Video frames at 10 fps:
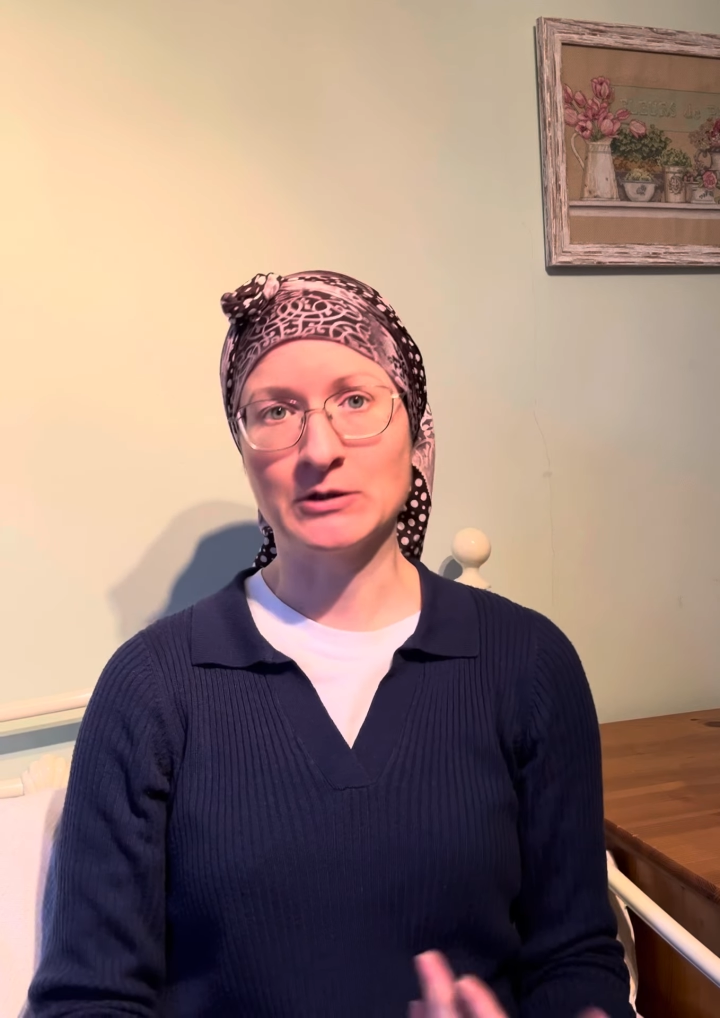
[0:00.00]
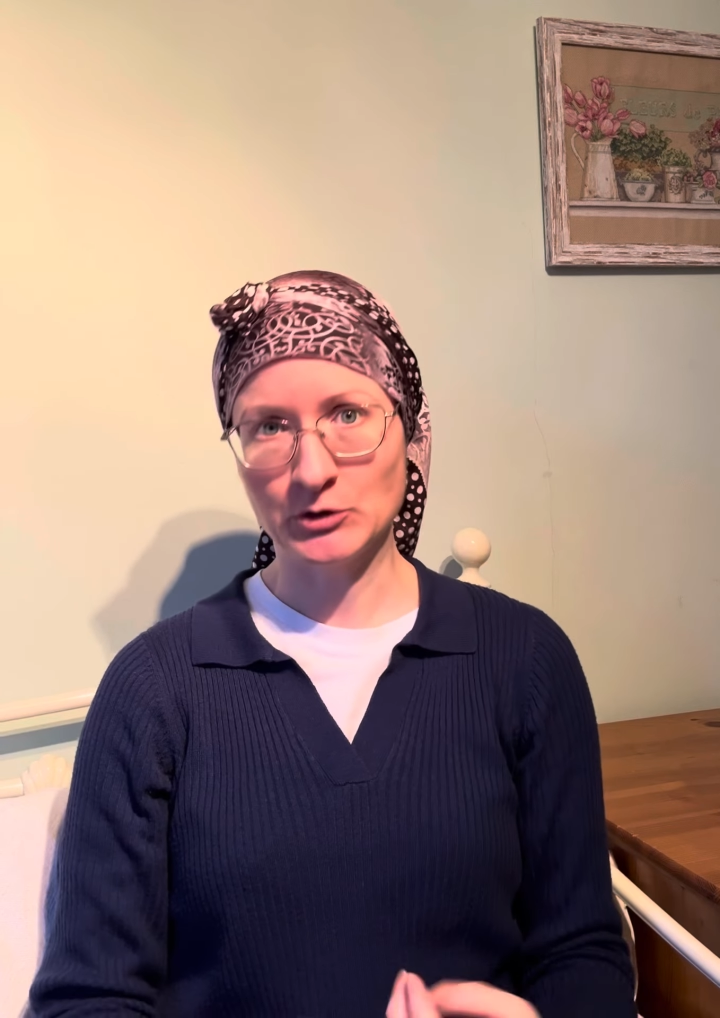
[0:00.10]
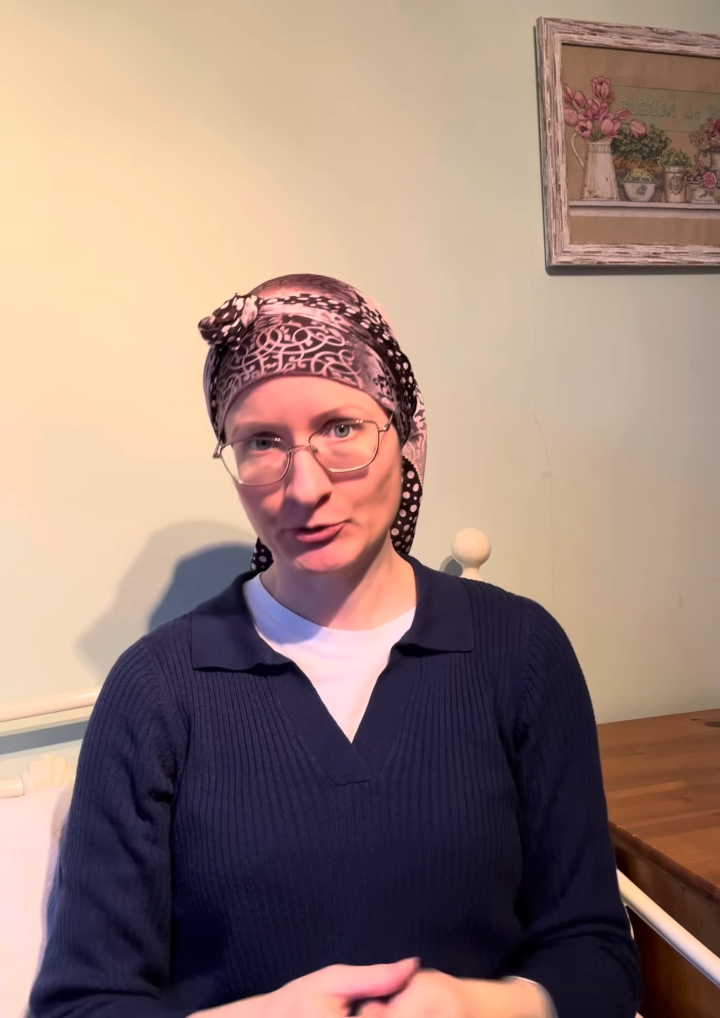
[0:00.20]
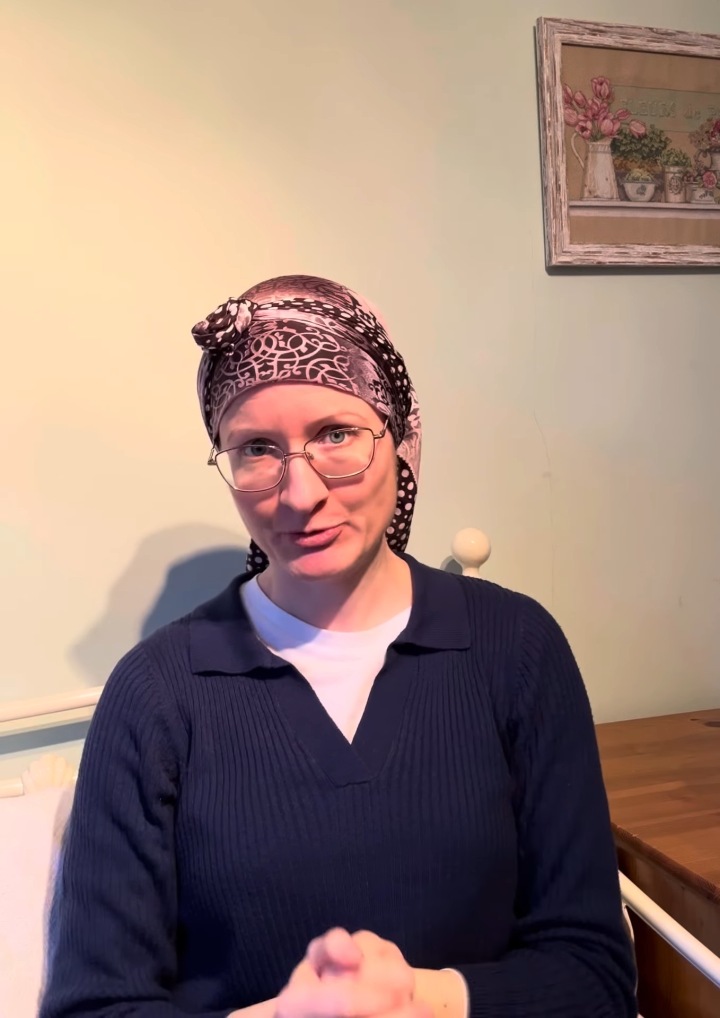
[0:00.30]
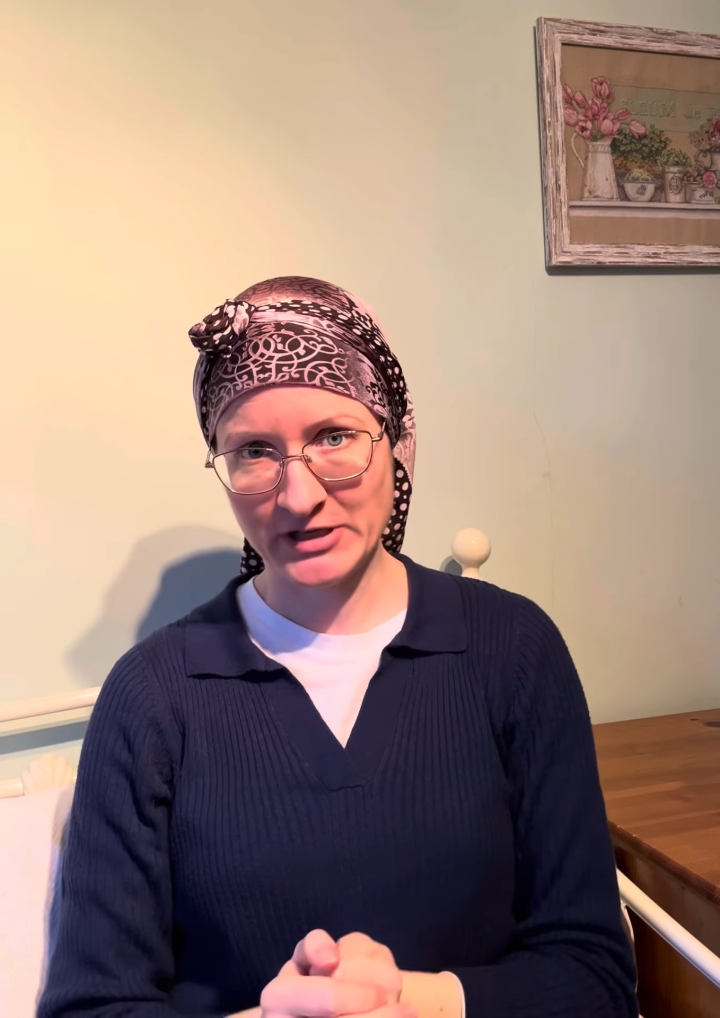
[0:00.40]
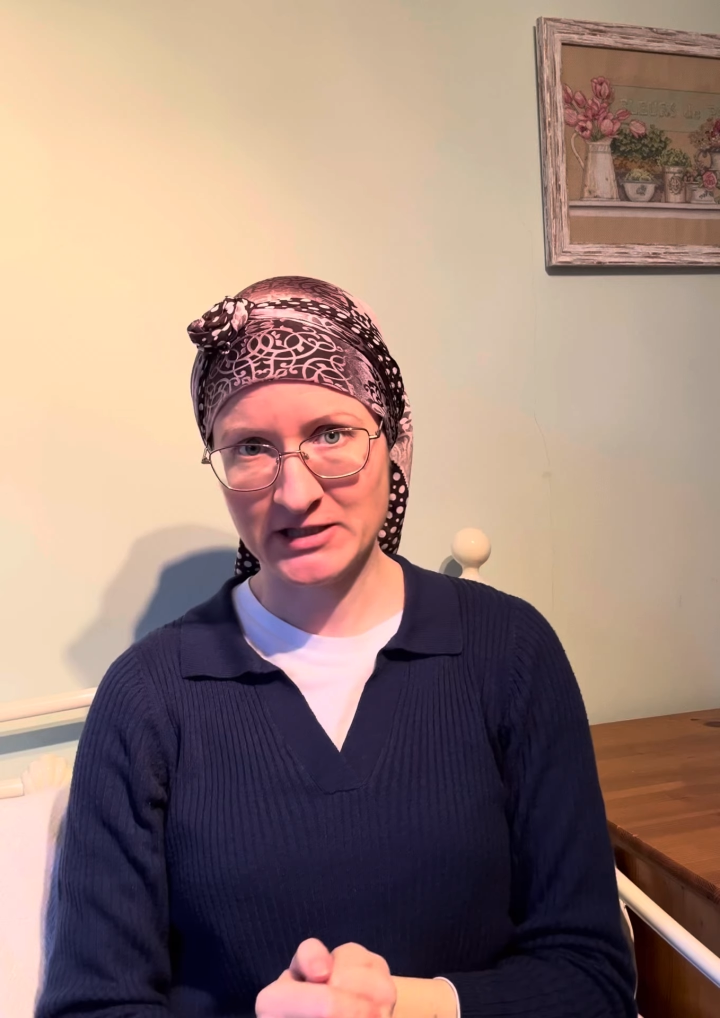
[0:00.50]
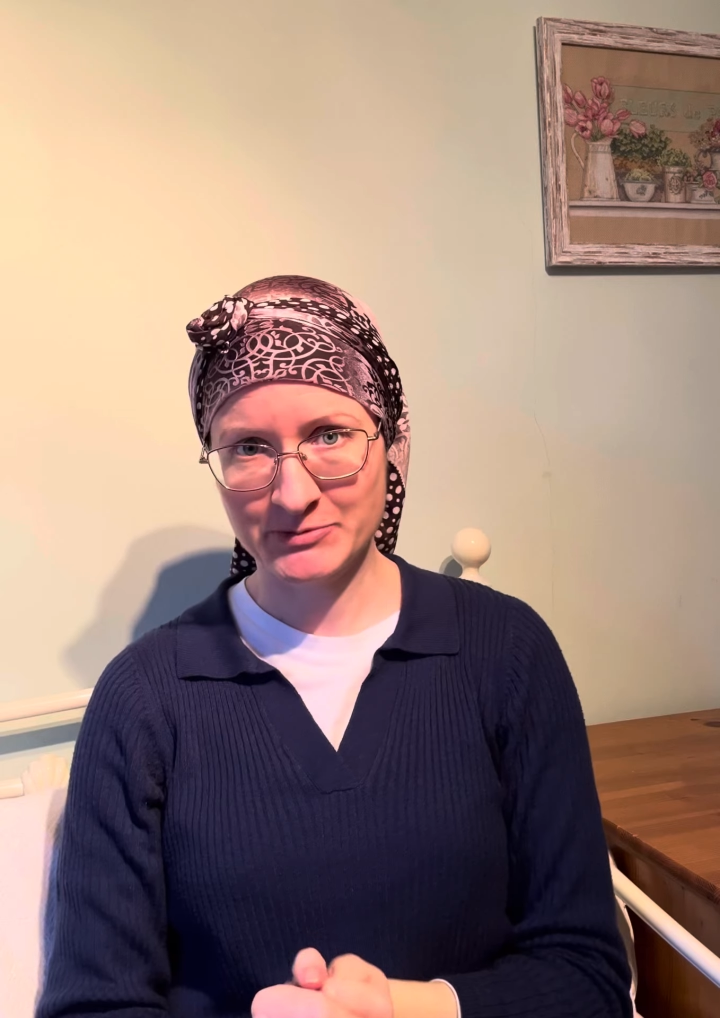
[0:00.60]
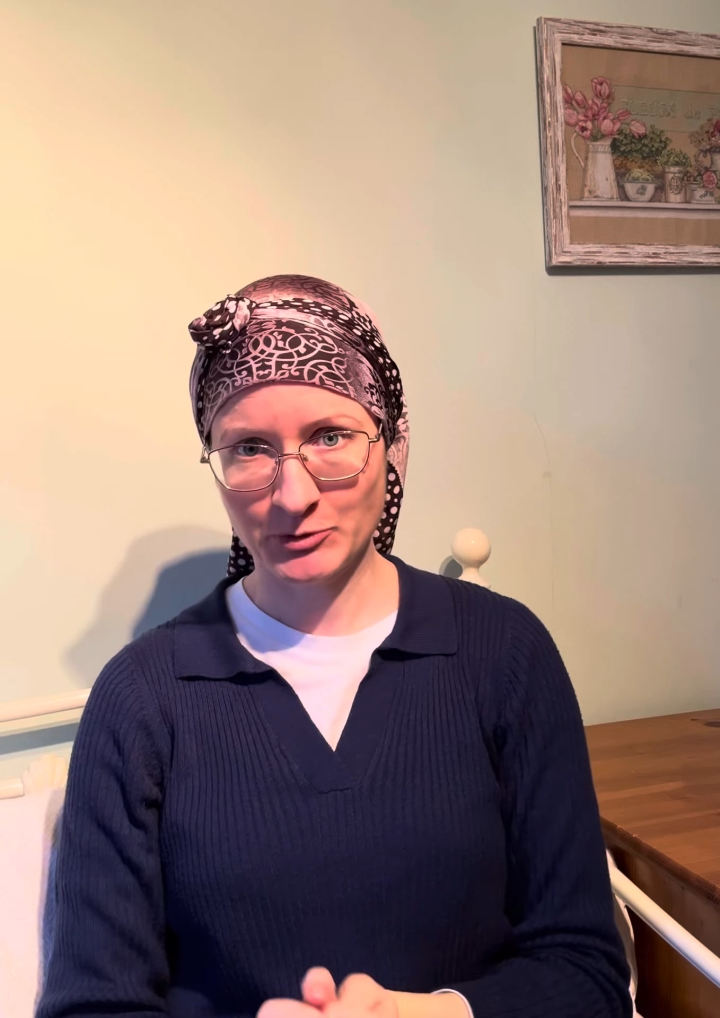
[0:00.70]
look presentable